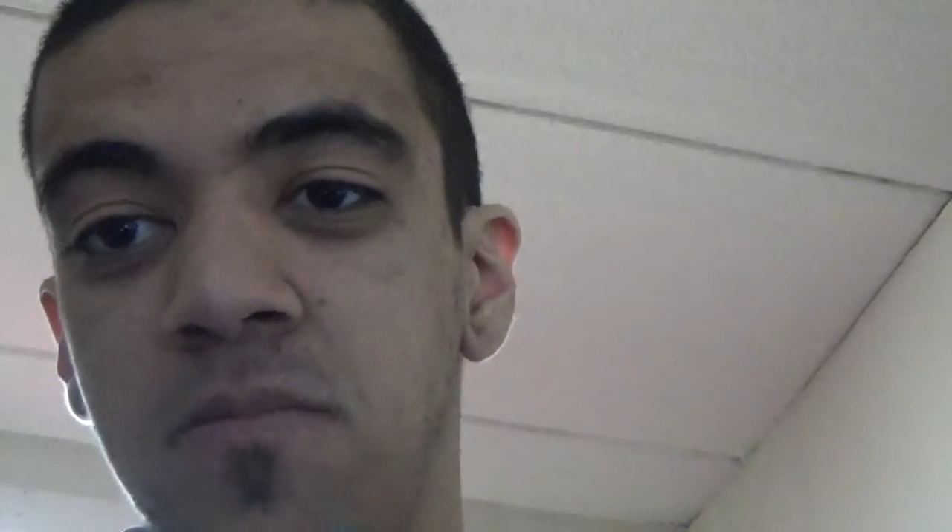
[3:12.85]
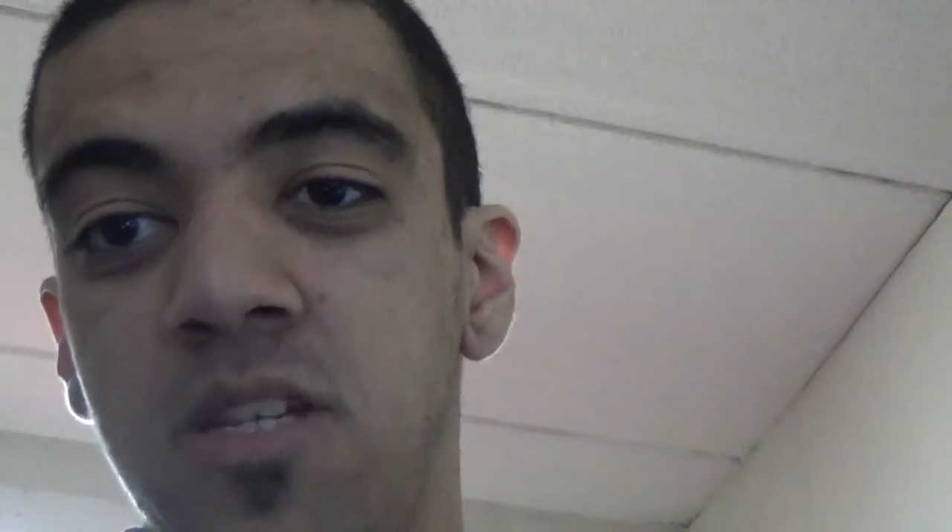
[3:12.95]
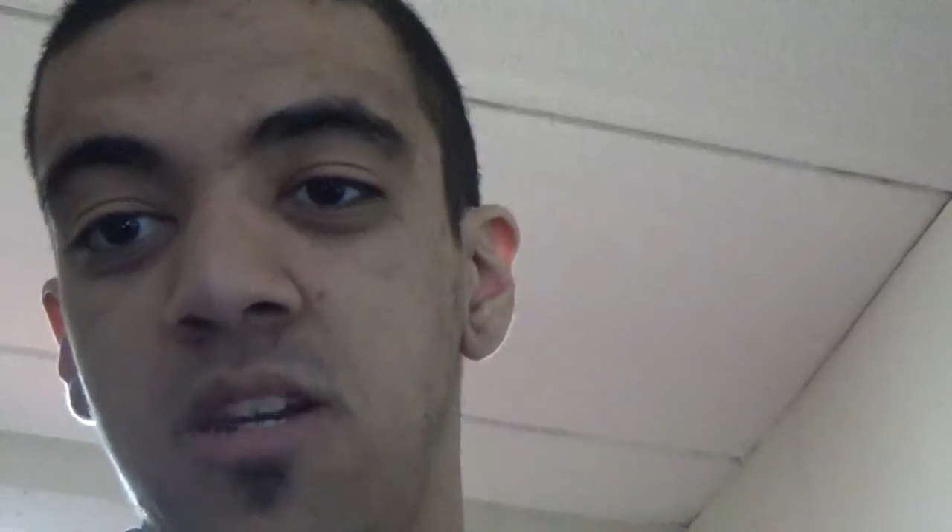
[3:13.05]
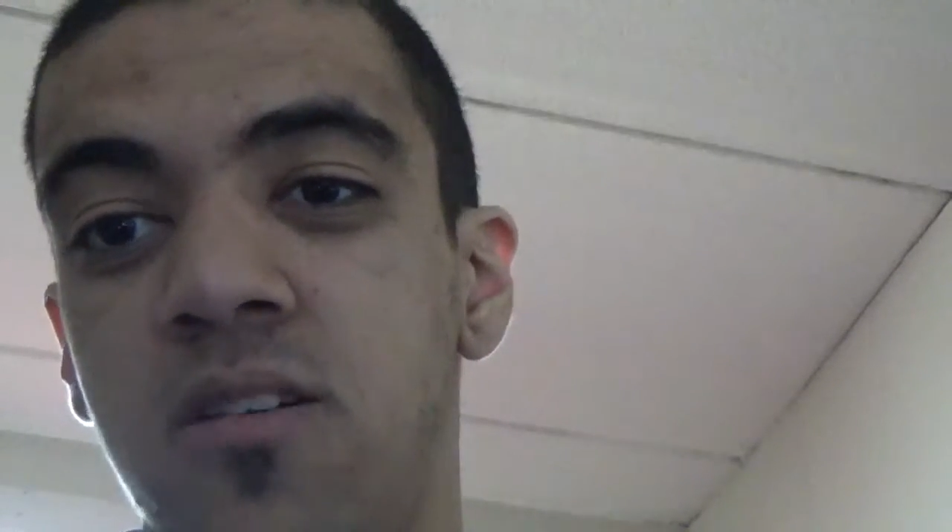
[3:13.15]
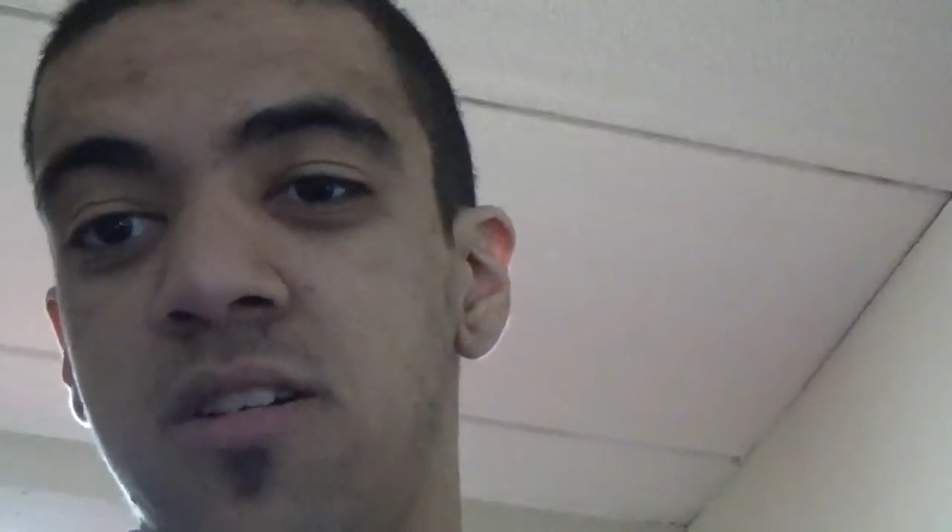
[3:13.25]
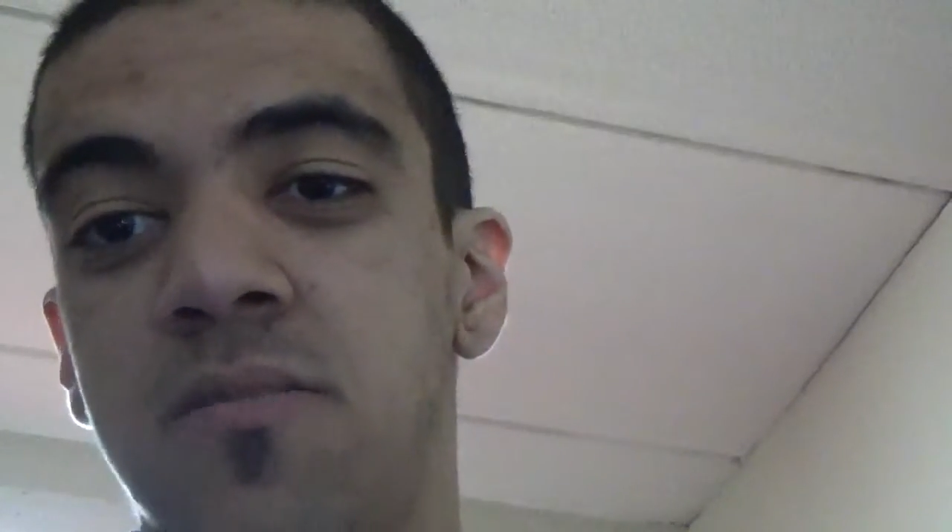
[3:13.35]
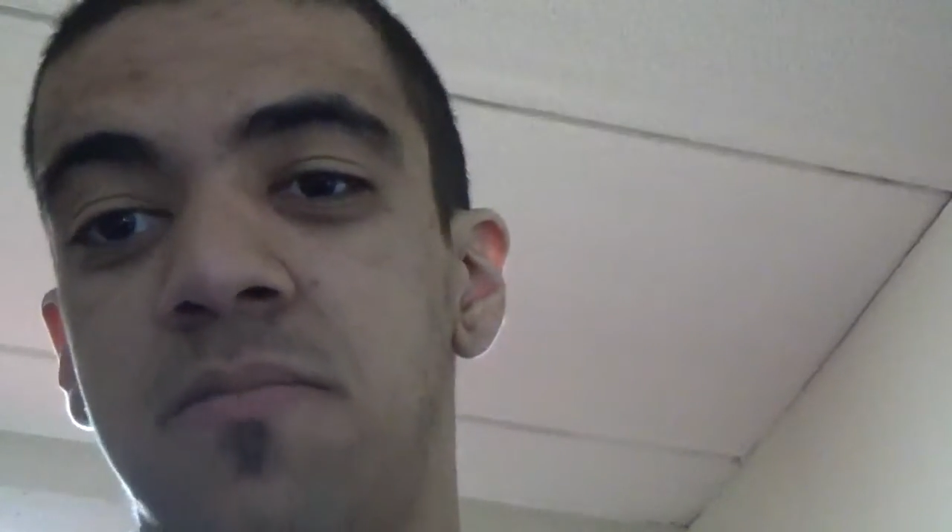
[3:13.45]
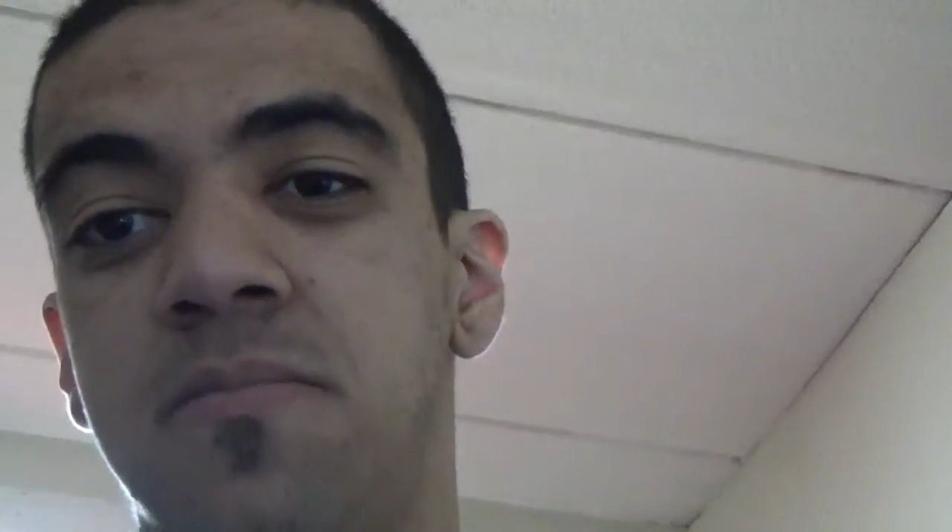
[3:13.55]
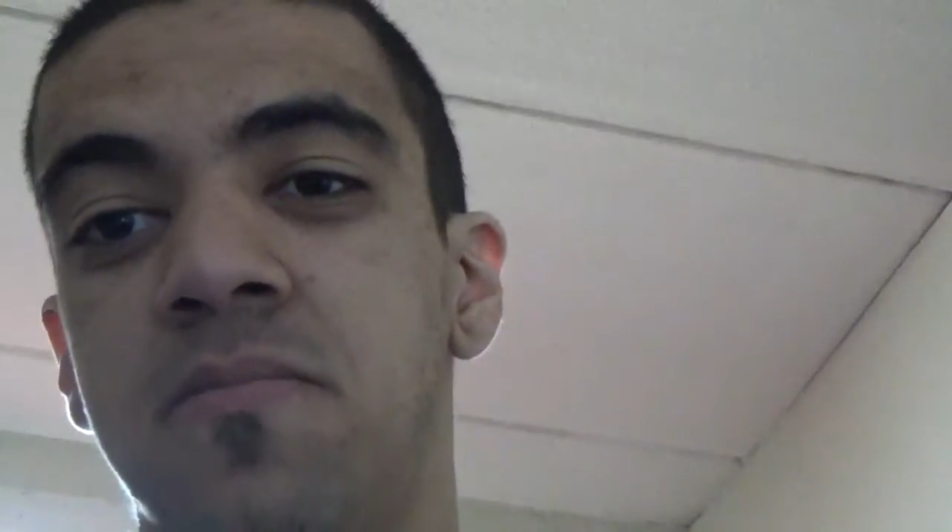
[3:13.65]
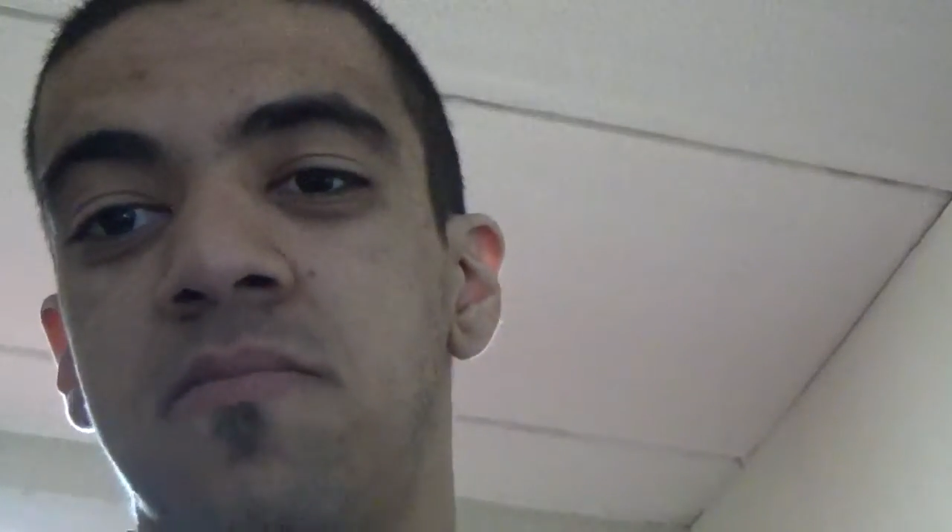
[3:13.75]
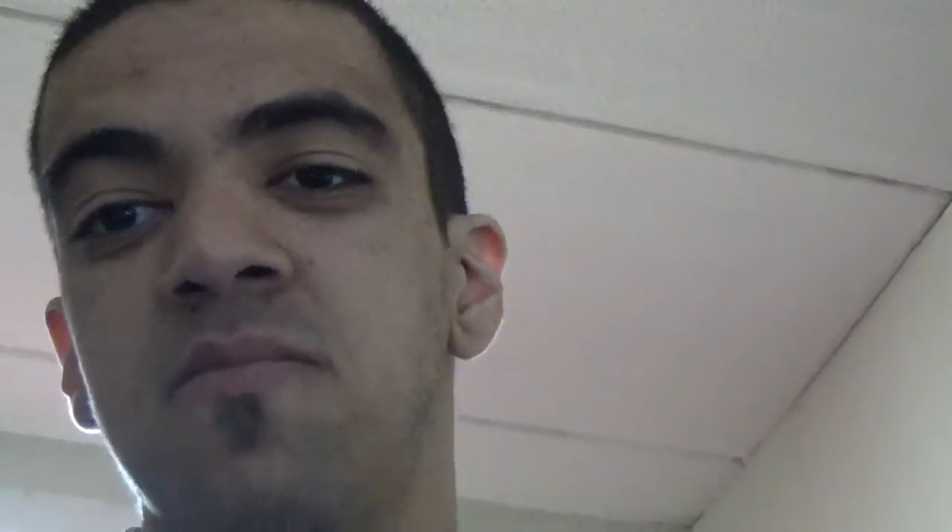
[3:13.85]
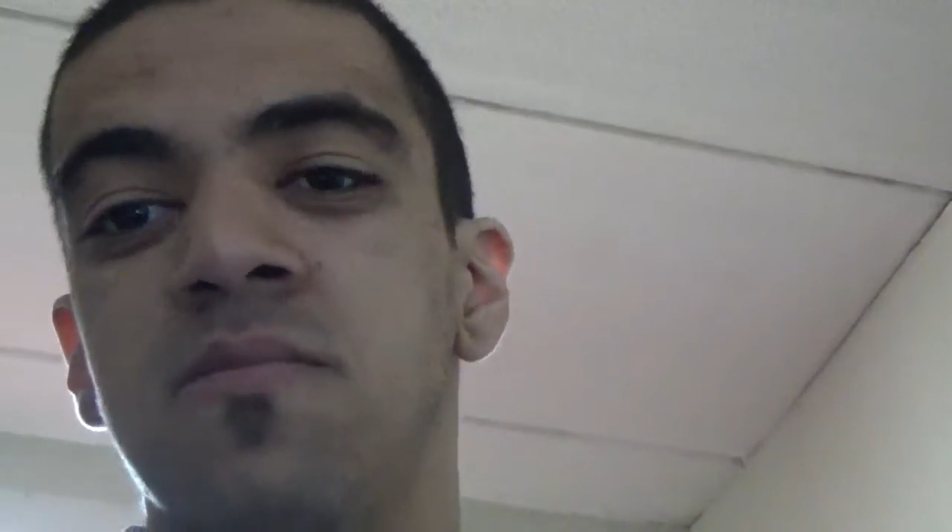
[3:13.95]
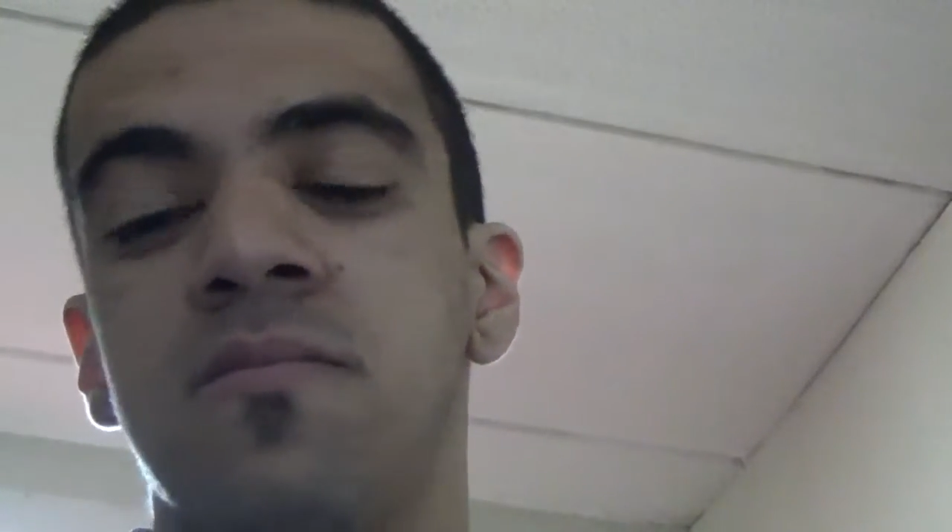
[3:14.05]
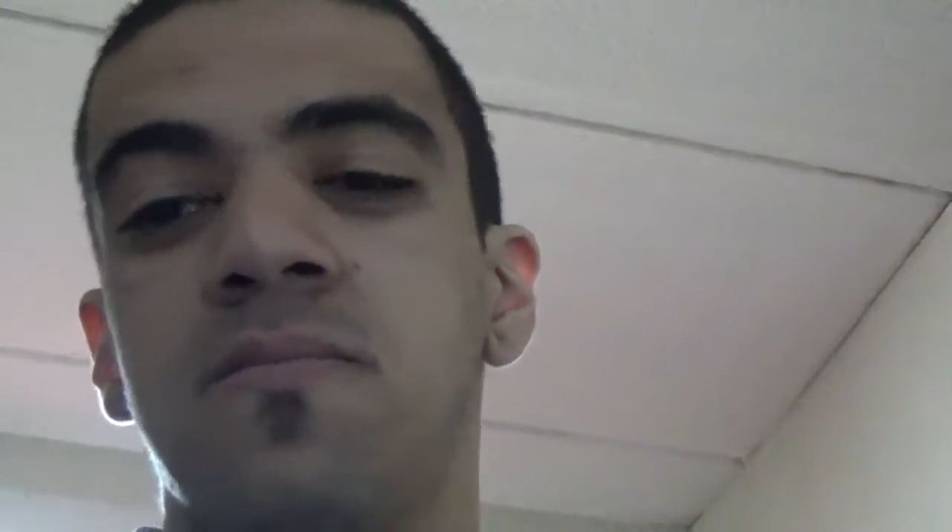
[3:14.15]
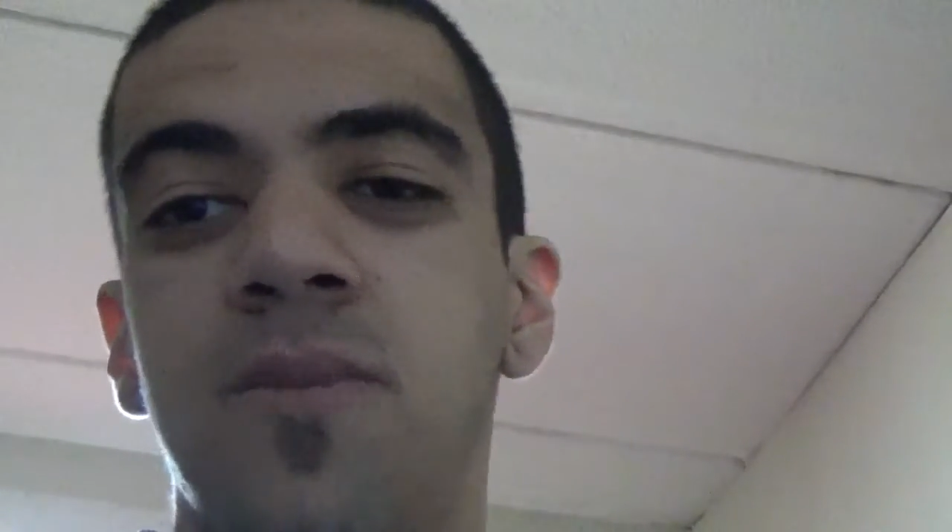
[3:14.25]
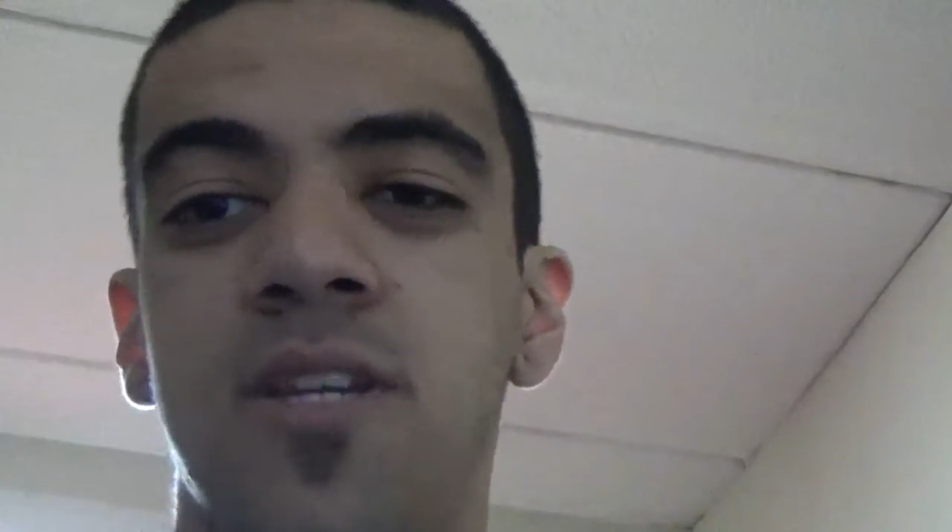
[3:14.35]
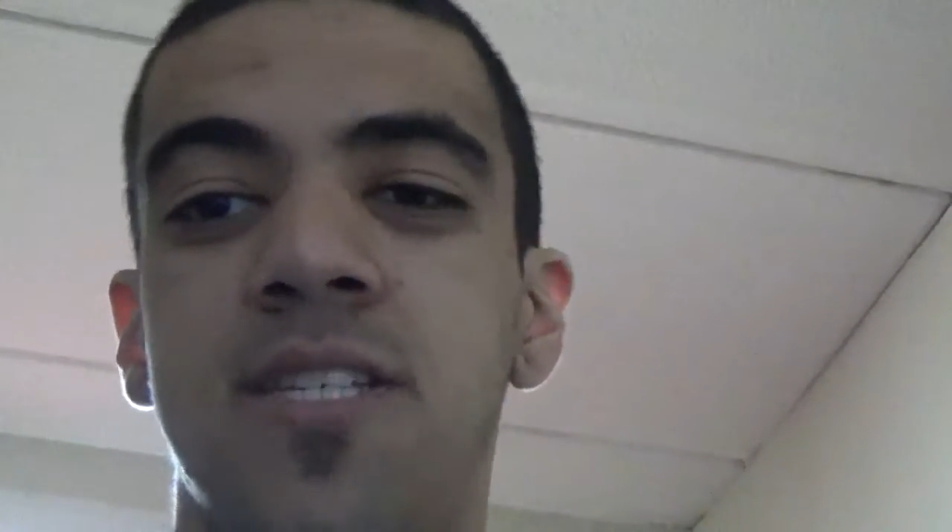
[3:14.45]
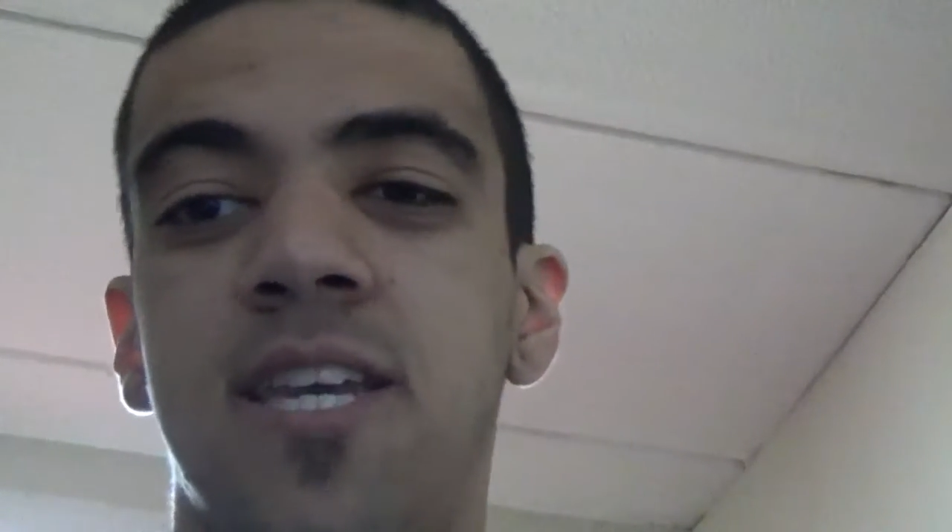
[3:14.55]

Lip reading: You could